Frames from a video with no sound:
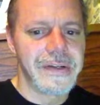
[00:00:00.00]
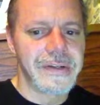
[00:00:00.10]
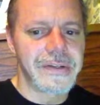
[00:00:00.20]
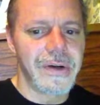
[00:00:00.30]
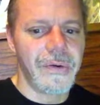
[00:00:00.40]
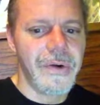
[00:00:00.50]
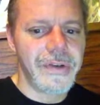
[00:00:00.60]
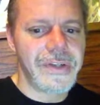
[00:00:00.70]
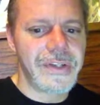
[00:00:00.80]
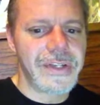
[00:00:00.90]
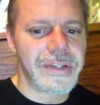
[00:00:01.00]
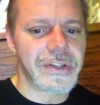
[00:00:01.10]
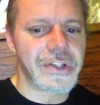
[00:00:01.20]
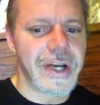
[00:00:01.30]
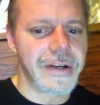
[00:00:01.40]
So, since he gets a
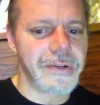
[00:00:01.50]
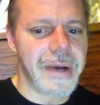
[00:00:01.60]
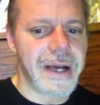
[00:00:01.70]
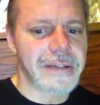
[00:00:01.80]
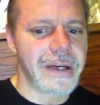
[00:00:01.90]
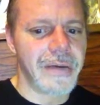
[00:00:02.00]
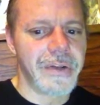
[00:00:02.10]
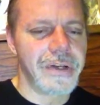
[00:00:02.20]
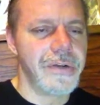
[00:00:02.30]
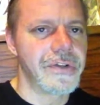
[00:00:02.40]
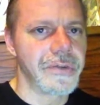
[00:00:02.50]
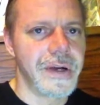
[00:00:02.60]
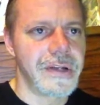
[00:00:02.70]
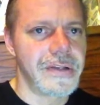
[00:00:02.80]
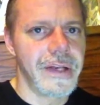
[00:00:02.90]
shot in his backside with a huge
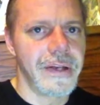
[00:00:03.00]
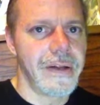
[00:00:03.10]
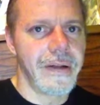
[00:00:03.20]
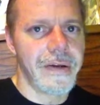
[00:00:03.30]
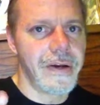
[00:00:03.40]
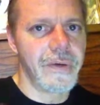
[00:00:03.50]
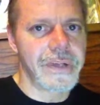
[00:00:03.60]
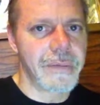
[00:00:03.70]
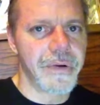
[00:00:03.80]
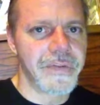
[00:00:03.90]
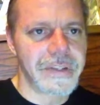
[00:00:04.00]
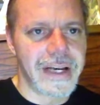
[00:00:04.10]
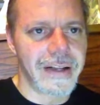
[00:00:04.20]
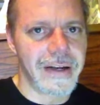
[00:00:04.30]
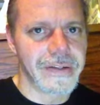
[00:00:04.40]
syringe, then there you go, is that perfect
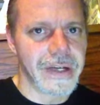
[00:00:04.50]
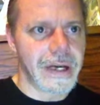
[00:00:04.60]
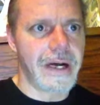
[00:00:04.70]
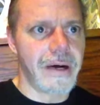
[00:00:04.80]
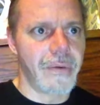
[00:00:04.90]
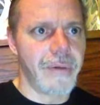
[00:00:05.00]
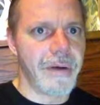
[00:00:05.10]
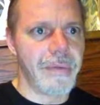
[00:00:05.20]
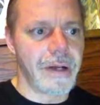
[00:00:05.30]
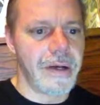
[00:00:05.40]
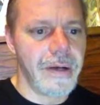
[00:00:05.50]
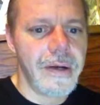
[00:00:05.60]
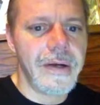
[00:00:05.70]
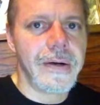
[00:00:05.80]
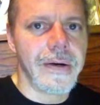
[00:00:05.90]
tagline. It's like, ow, in my butt,
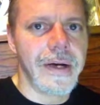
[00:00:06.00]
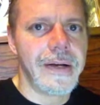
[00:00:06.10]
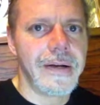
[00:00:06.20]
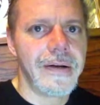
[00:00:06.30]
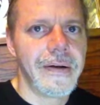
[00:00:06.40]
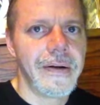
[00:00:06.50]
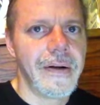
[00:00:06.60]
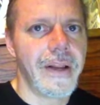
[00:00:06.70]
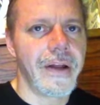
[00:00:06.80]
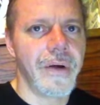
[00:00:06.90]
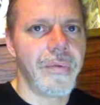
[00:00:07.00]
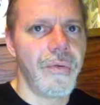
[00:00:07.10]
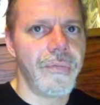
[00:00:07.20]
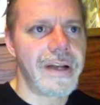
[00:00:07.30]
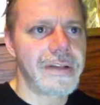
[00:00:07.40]
right? And they go, boom,
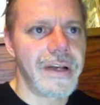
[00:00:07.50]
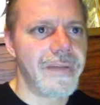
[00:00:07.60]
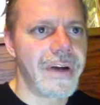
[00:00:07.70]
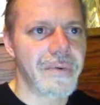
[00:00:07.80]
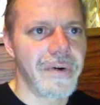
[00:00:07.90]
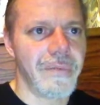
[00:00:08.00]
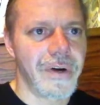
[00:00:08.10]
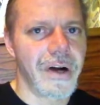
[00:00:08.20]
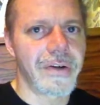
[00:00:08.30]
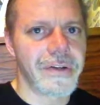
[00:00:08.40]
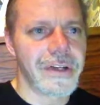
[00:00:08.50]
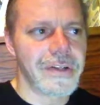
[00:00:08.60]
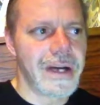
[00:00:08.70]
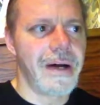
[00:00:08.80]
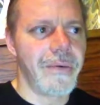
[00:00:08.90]
that's the end of Act 1. When Harlequin says,
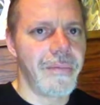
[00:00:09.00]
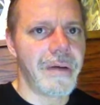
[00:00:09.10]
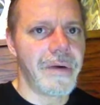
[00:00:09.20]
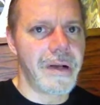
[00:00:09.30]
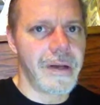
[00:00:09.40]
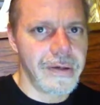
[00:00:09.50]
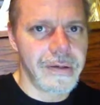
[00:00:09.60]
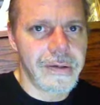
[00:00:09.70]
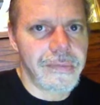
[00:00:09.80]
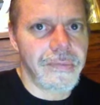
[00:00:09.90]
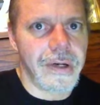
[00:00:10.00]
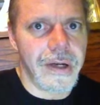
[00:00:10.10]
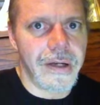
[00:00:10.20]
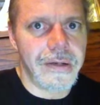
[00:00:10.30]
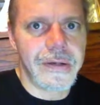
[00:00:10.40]
ow, in my butt, we're
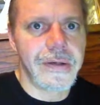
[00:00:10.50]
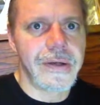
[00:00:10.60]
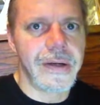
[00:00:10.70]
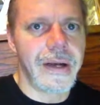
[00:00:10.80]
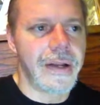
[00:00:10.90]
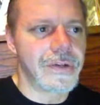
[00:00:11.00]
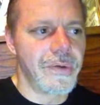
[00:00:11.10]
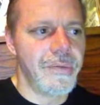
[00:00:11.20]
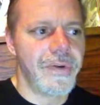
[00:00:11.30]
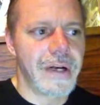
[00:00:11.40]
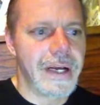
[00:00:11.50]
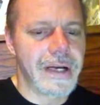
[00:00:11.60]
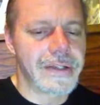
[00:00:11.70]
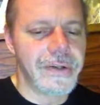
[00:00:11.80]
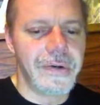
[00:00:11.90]
done. And so we move on to
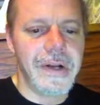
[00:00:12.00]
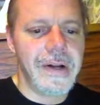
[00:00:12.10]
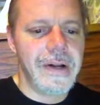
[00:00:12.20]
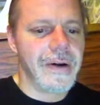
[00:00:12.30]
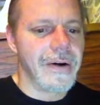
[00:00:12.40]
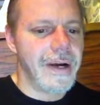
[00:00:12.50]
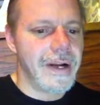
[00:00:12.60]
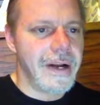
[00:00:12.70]
Act 2, right?